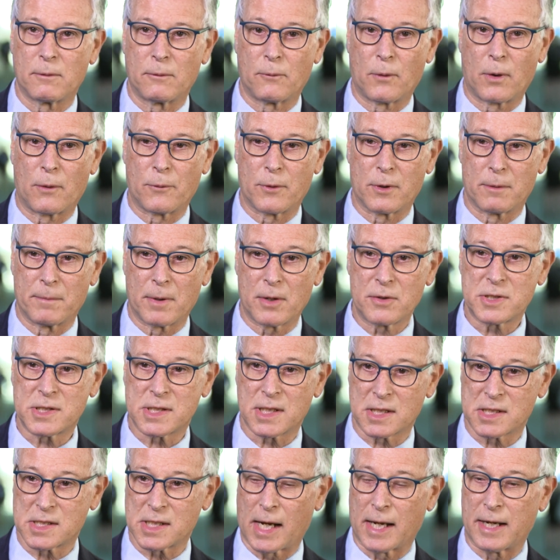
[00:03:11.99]
what we're most
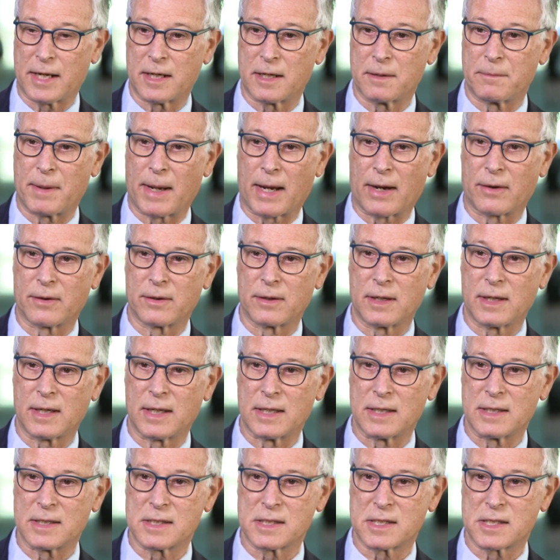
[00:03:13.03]
excited about
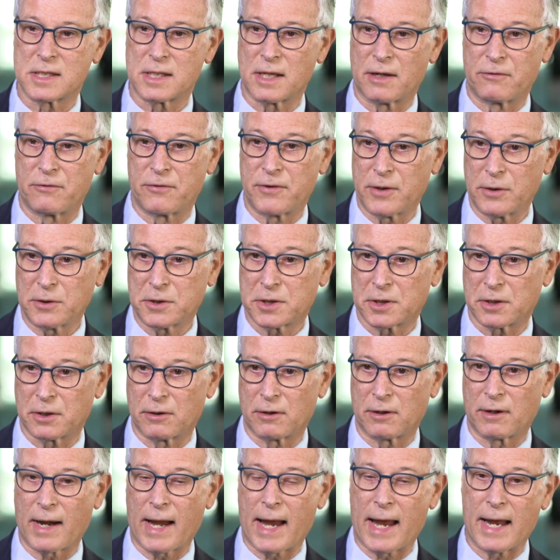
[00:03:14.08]
is a
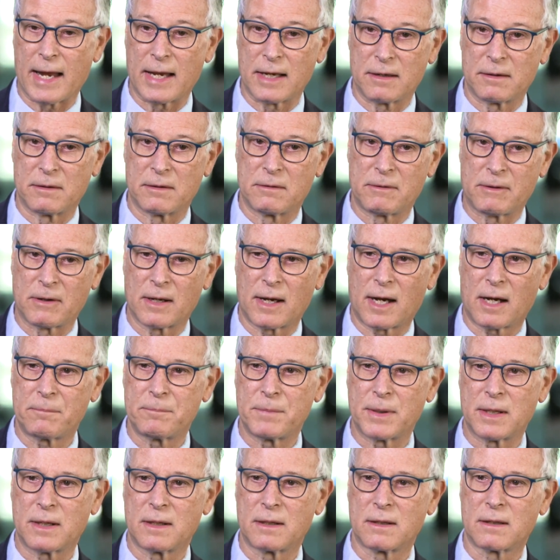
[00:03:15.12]
future and
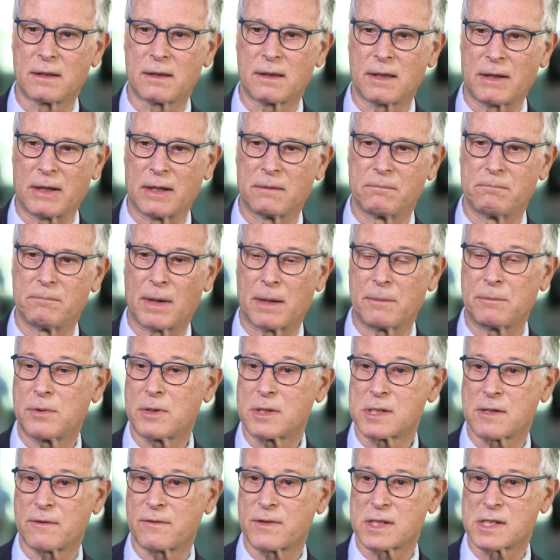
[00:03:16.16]
helping the
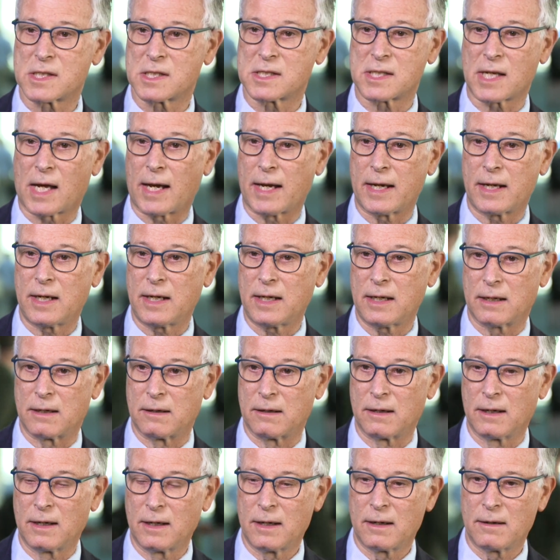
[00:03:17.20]
members of the society
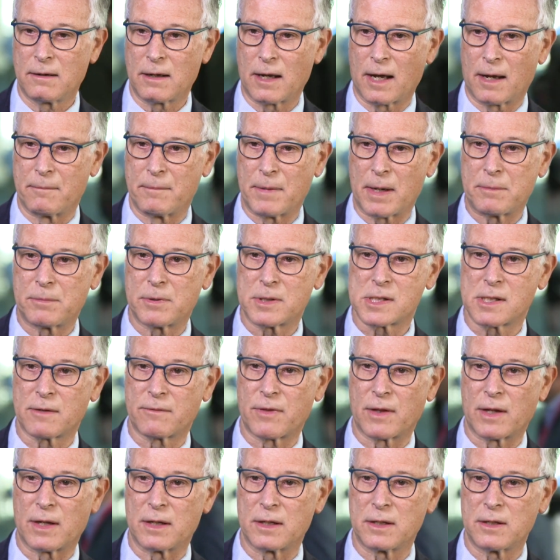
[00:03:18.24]
and uh, members of
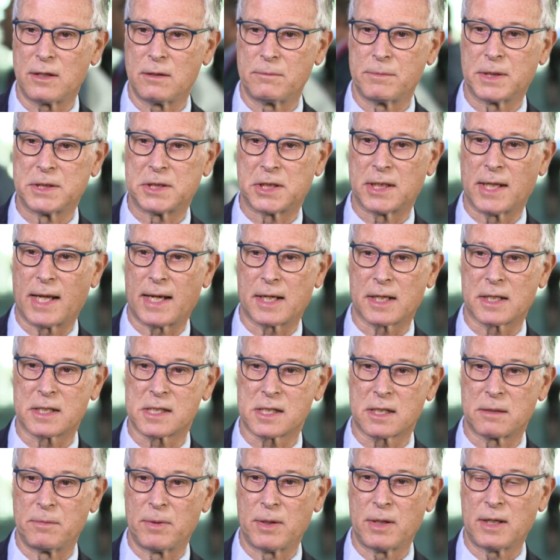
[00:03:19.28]
the human genetics
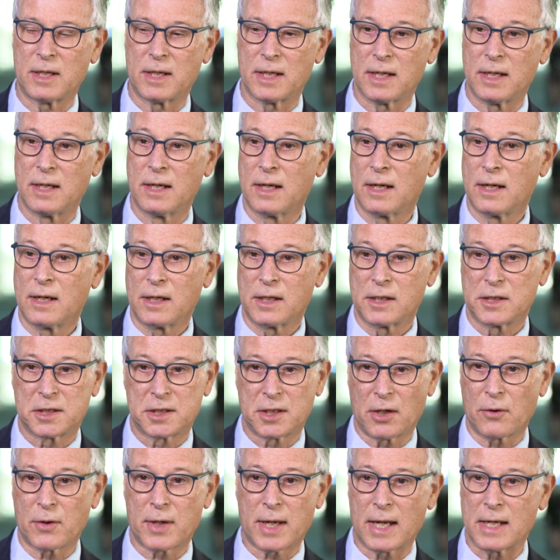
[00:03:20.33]
community
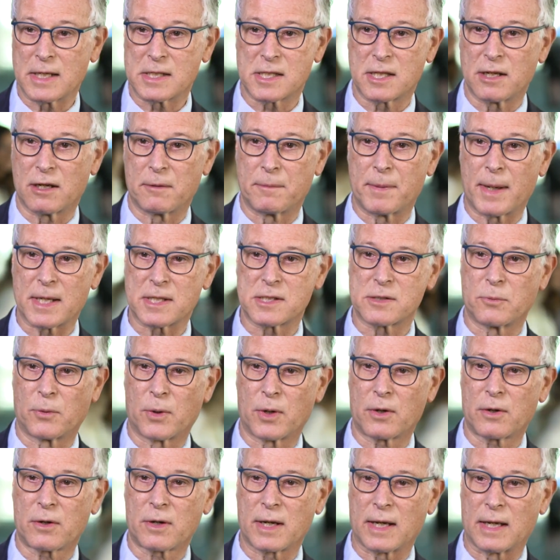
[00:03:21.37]
showcase their best
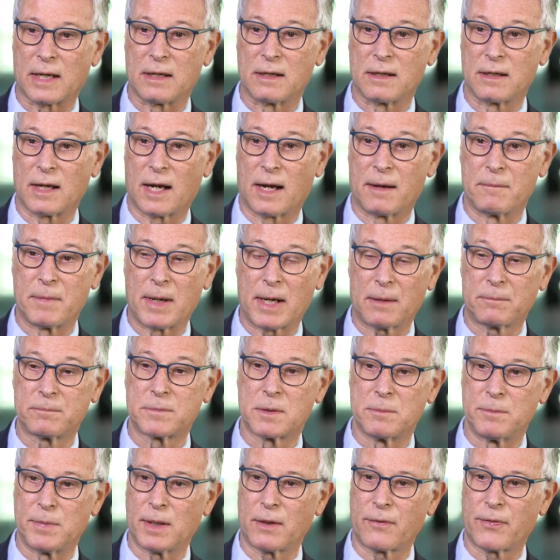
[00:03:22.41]
work and um, help
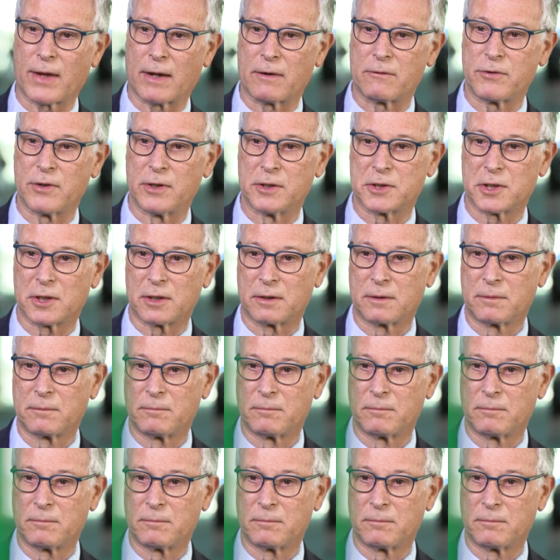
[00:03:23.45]
to build that future.